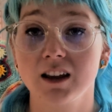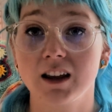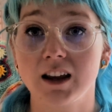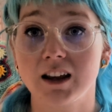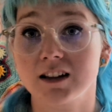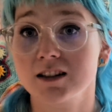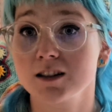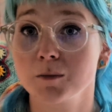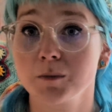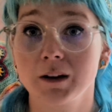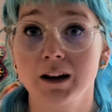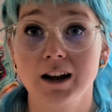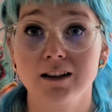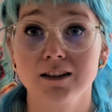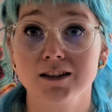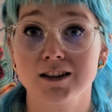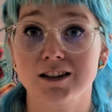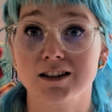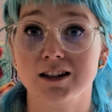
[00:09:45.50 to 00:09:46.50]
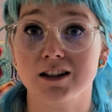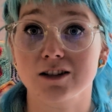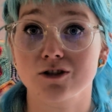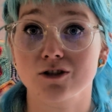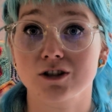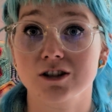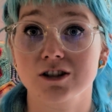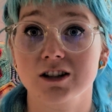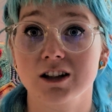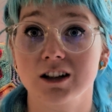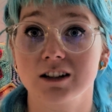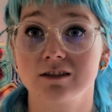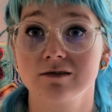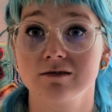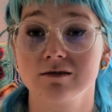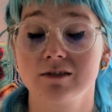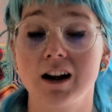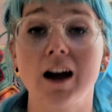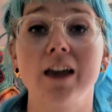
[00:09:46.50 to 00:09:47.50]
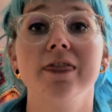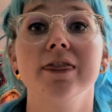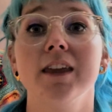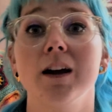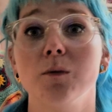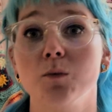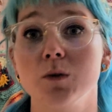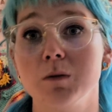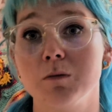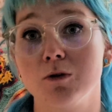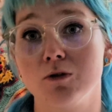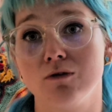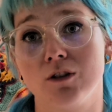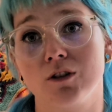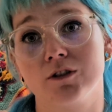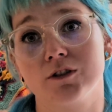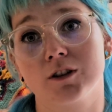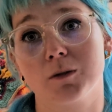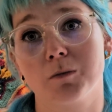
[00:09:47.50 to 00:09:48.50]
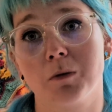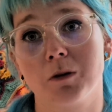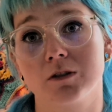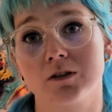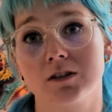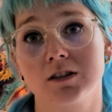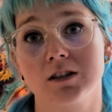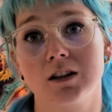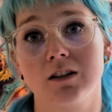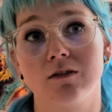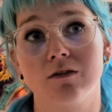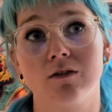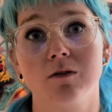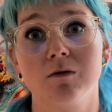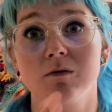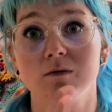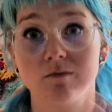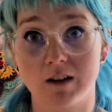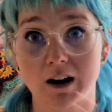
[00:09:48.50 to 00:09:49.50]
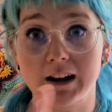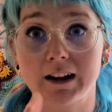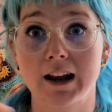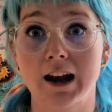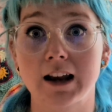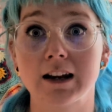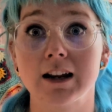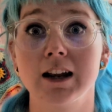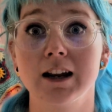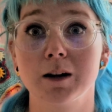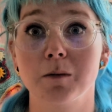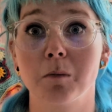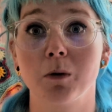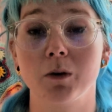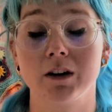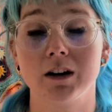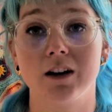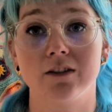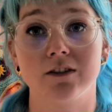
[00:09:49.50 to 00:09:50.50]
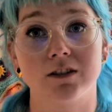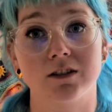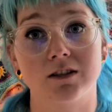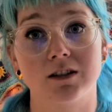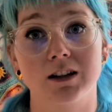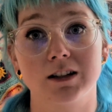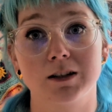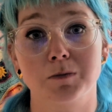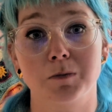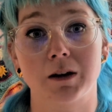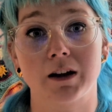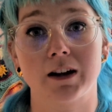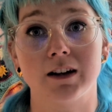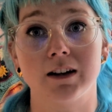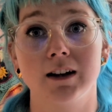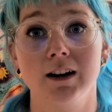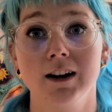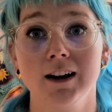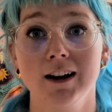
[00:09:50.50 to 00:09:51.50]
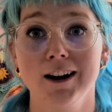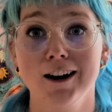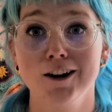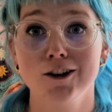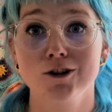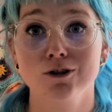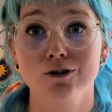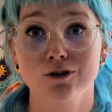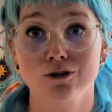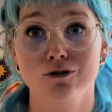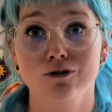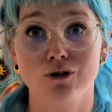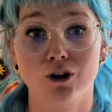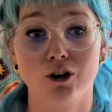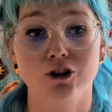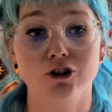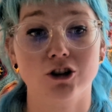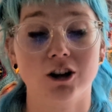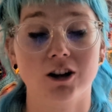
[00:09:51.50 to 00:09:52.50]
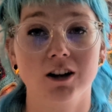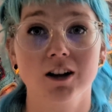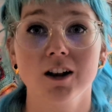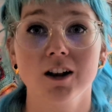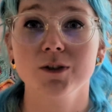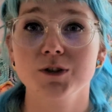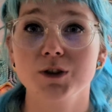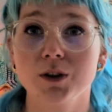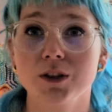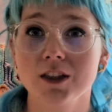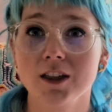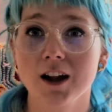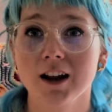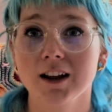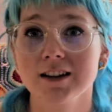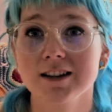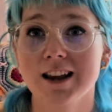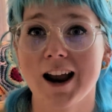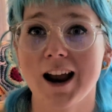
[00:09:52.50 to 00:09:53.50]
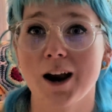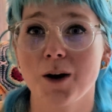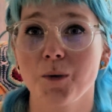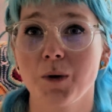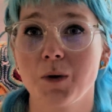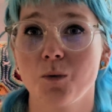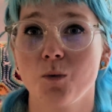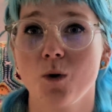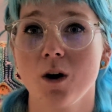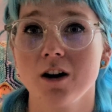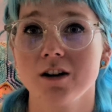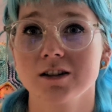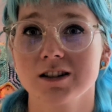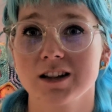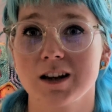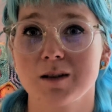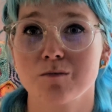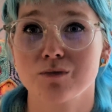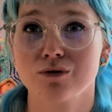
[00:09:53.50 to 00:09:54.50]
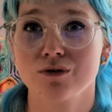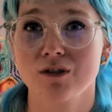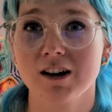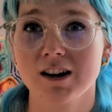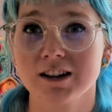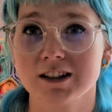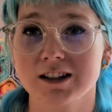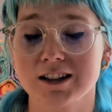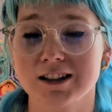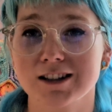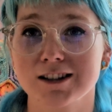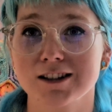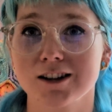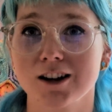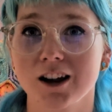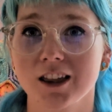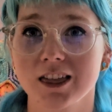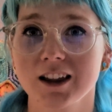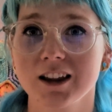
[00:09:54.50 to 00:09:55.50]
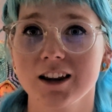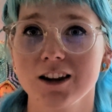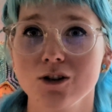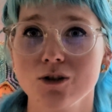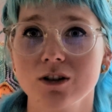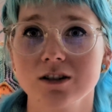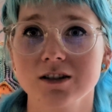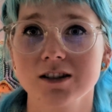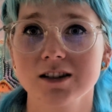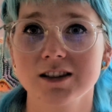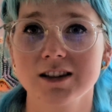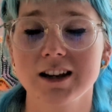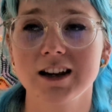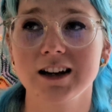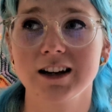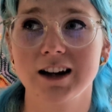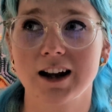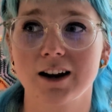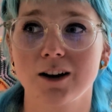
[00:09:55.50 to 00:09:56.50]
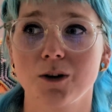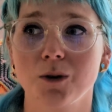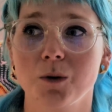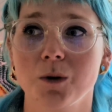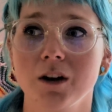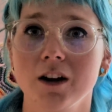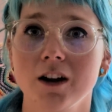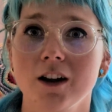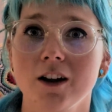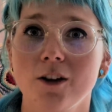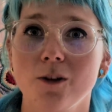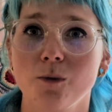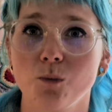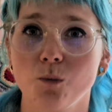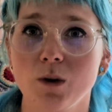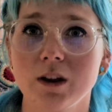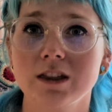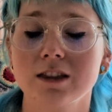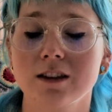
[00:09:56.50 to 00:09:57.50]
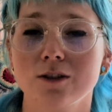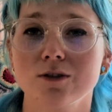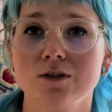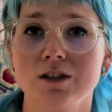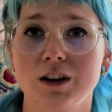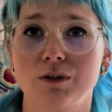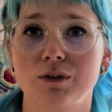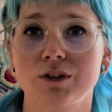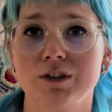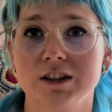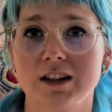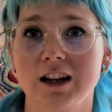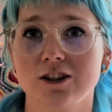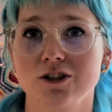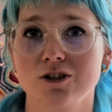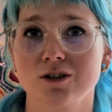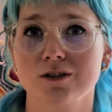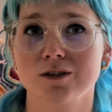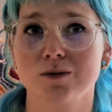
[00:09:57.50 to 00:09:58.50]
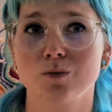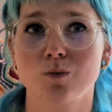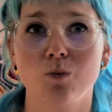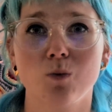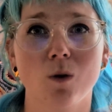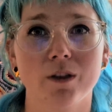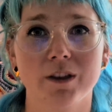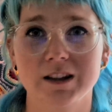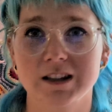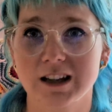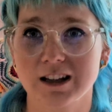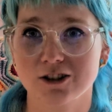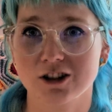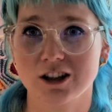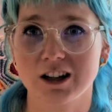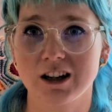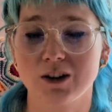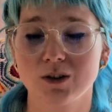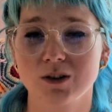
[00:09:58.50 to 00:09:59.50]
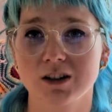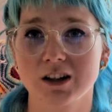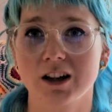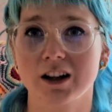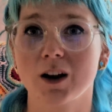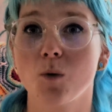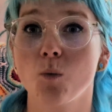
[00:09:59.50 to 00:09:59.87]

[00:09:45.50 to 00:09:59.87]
here's something else that's interesting, and then we move on to the positive, again in a point, evident, explain structure. So that is how it works in practice, and I think you can see now with those different sections what this actually looks like